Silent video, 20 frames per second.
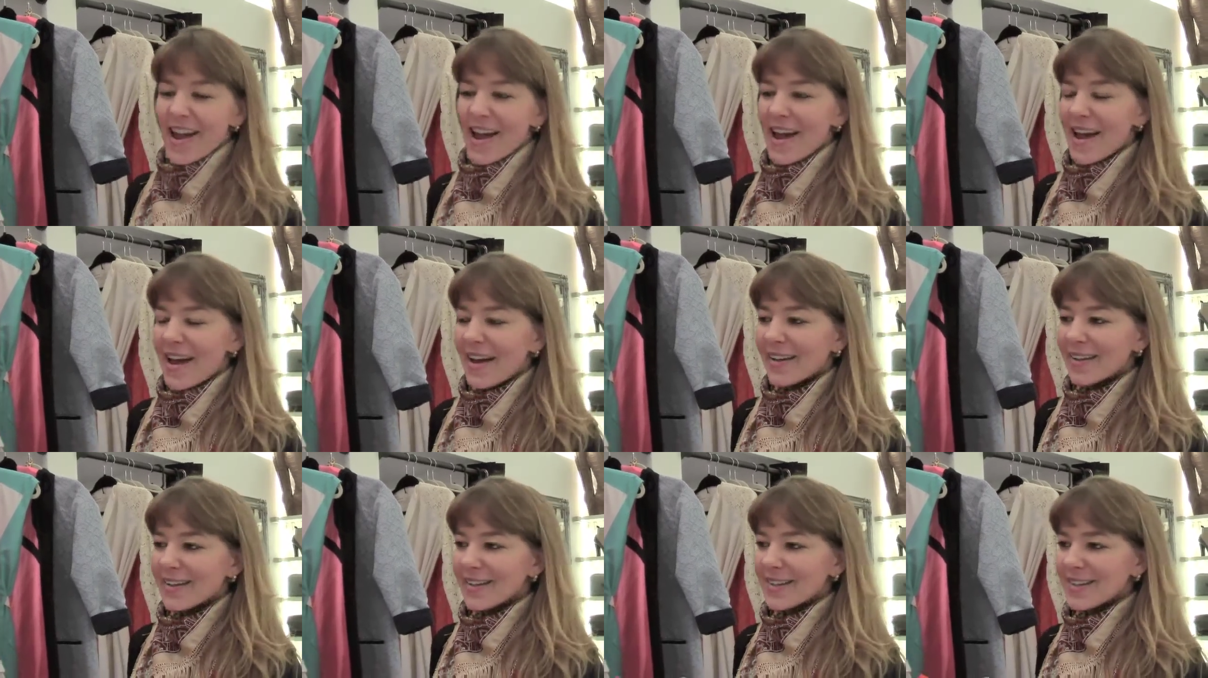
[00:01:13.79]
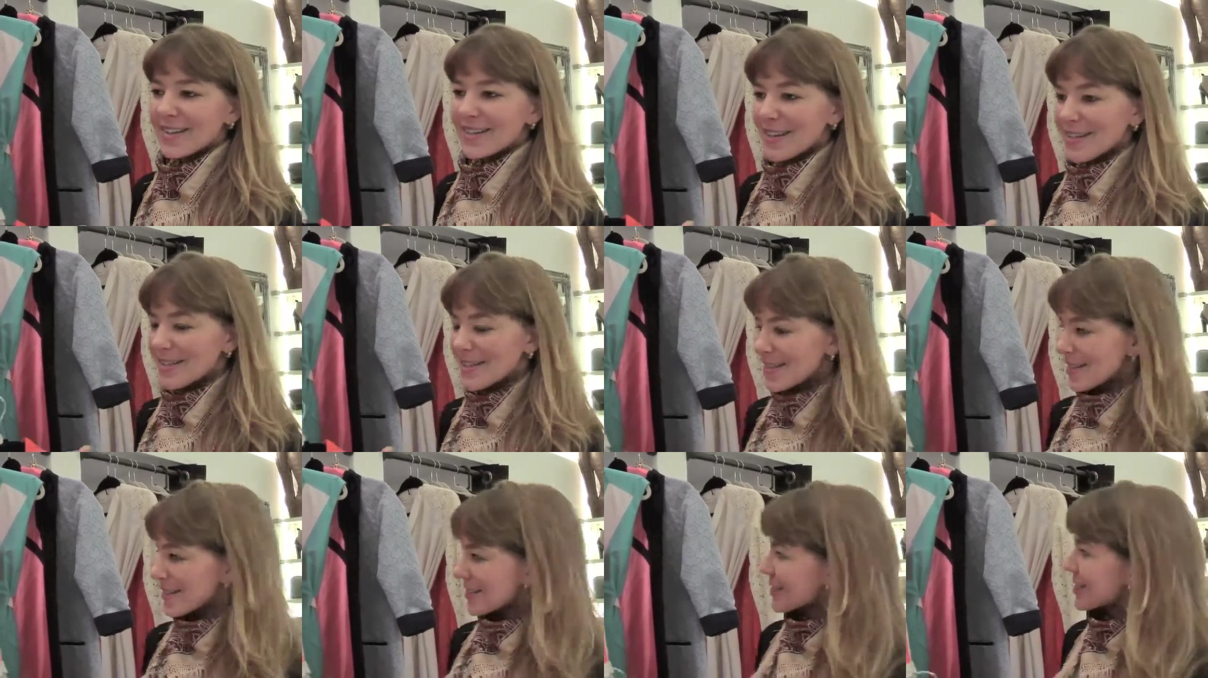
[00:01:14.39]
and it
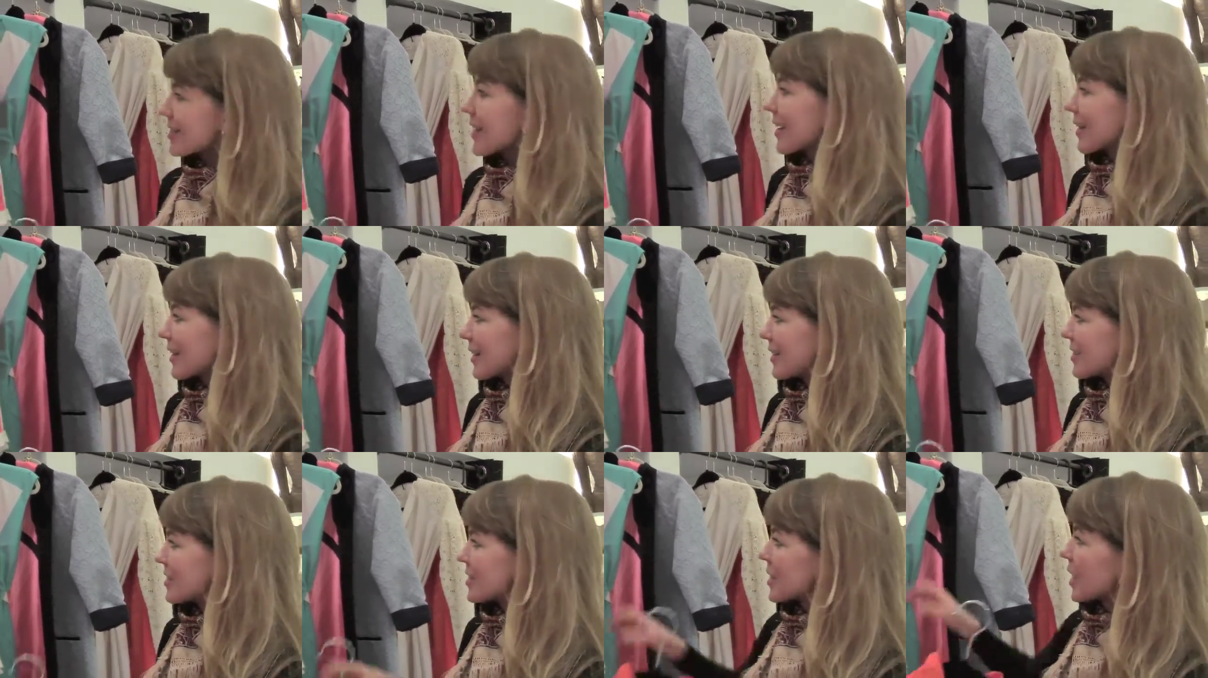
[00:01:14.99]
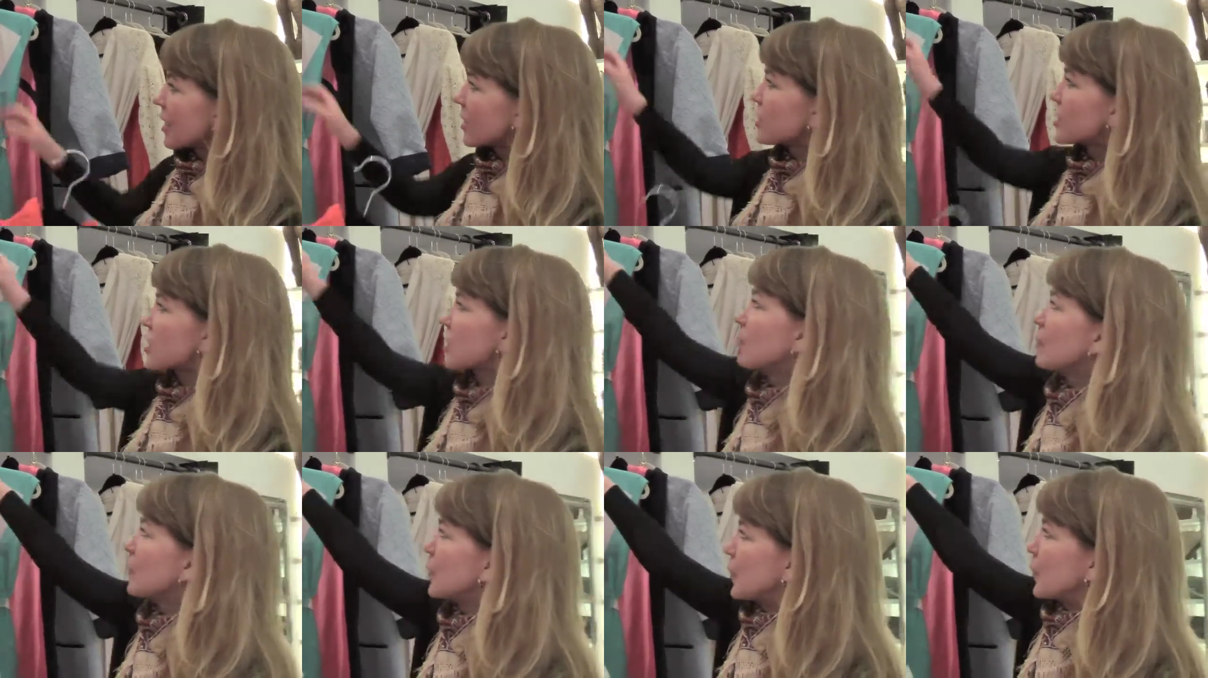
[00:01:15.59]
has a slightly
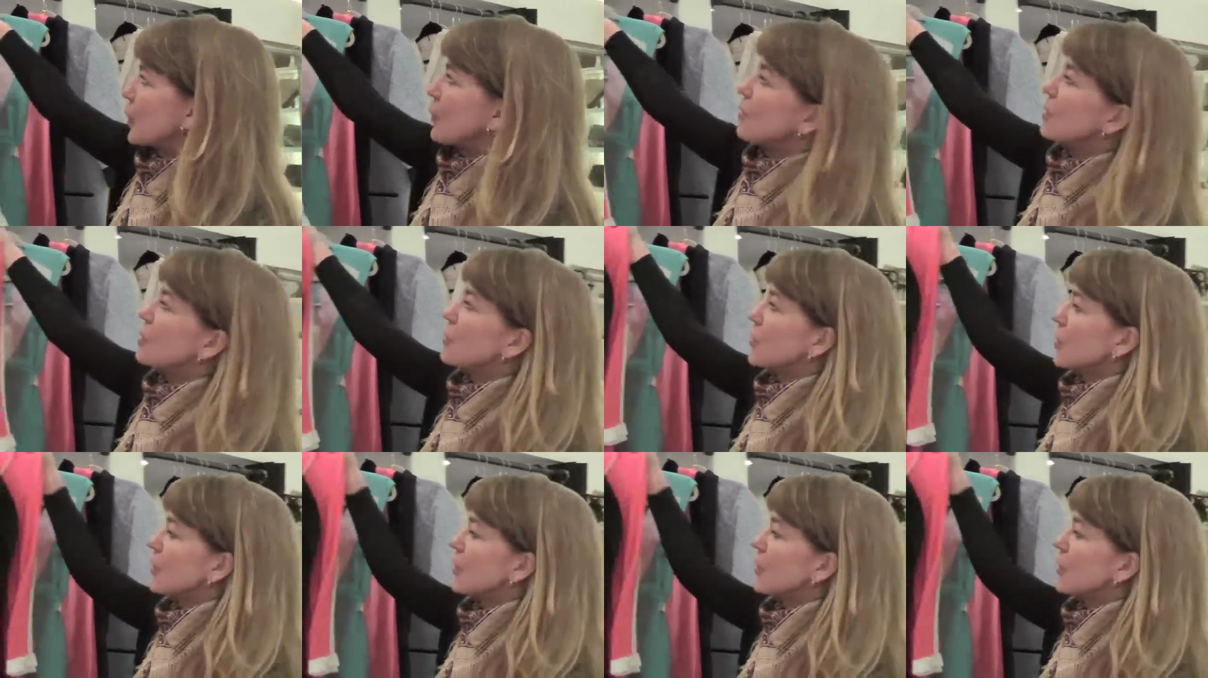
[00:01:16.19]
nostalgic mood, which you